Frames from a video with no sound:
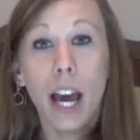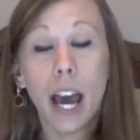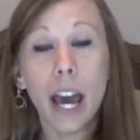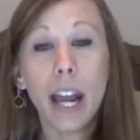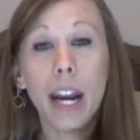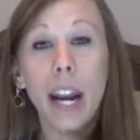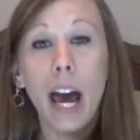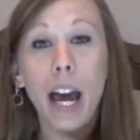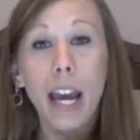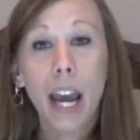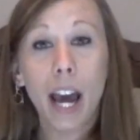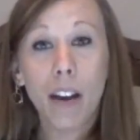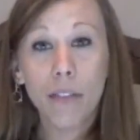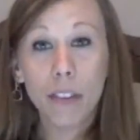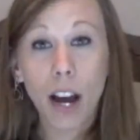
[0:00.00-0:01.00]
And I
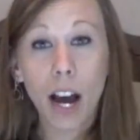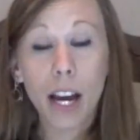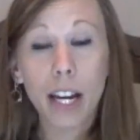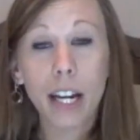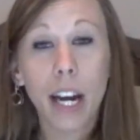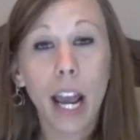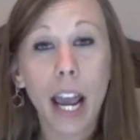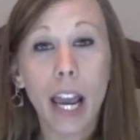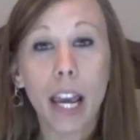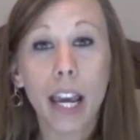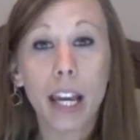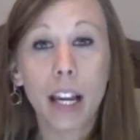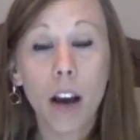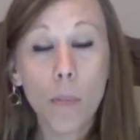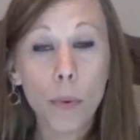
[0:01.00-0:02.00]
have gotten
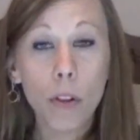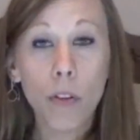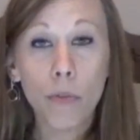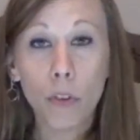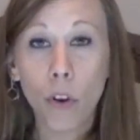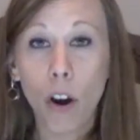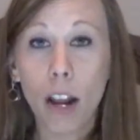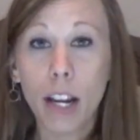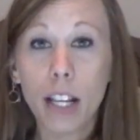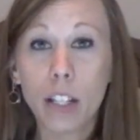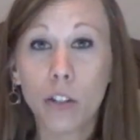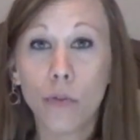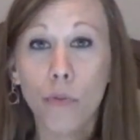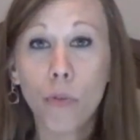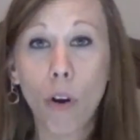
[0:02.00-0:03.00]
a couple of
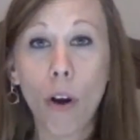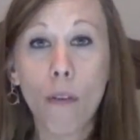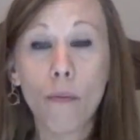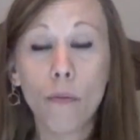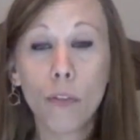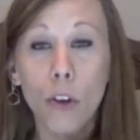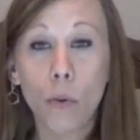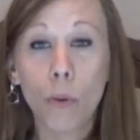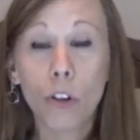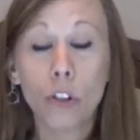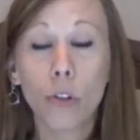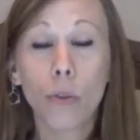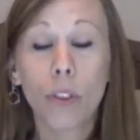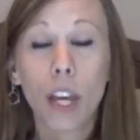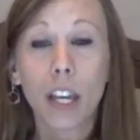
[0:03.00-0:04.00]
credits from viewers,
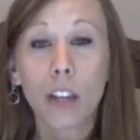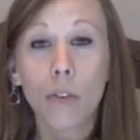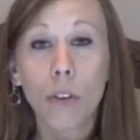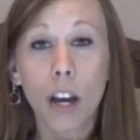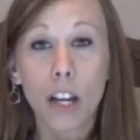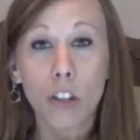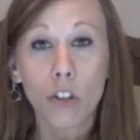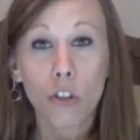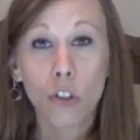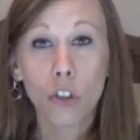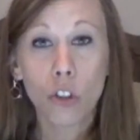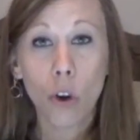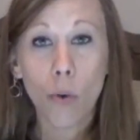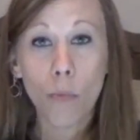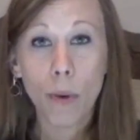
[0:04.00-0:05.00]
so thank you guys
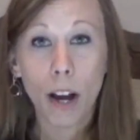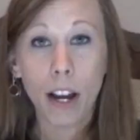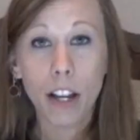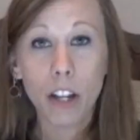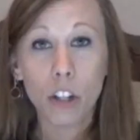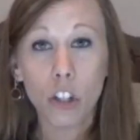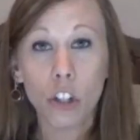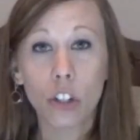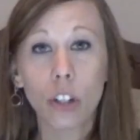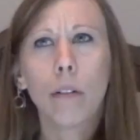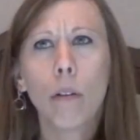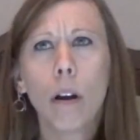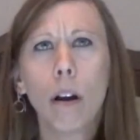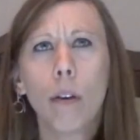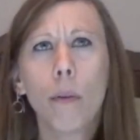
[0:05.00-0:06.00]
so much.
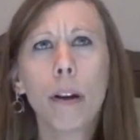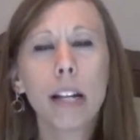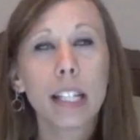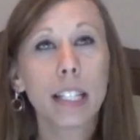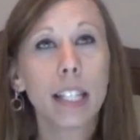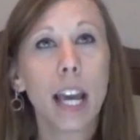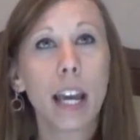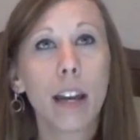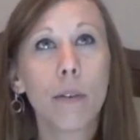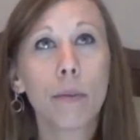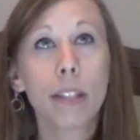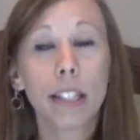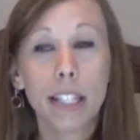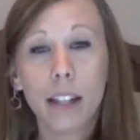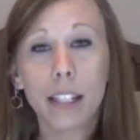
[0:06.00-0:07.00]
I want to say it
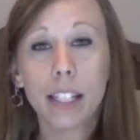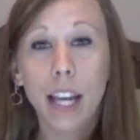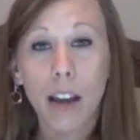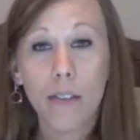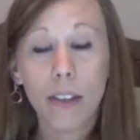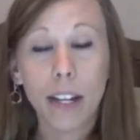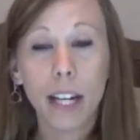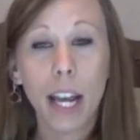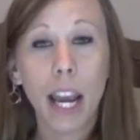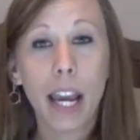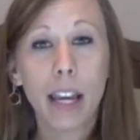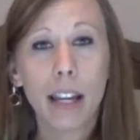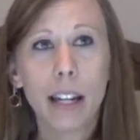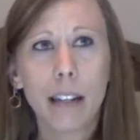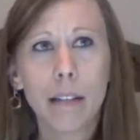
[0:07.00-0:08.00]
was Devin
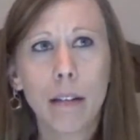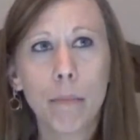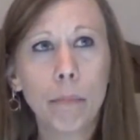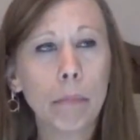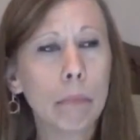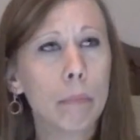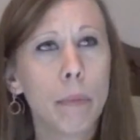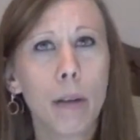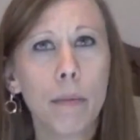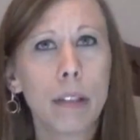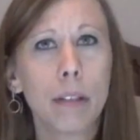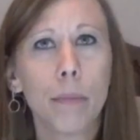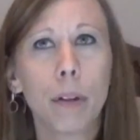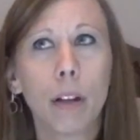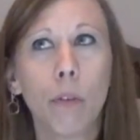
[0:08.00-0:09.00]
and maybe
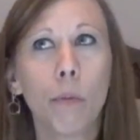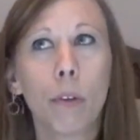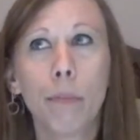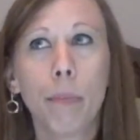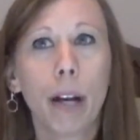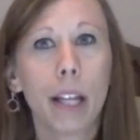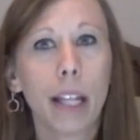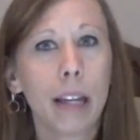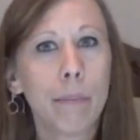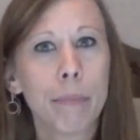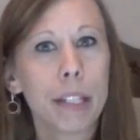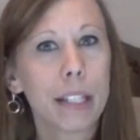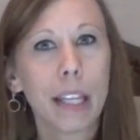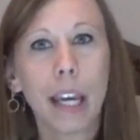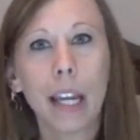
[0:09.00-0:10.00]
somebody who went by like
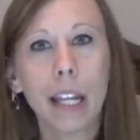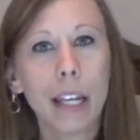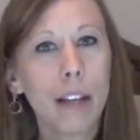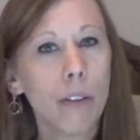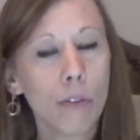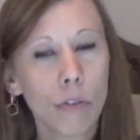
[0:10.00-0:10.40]
Miss Kitty or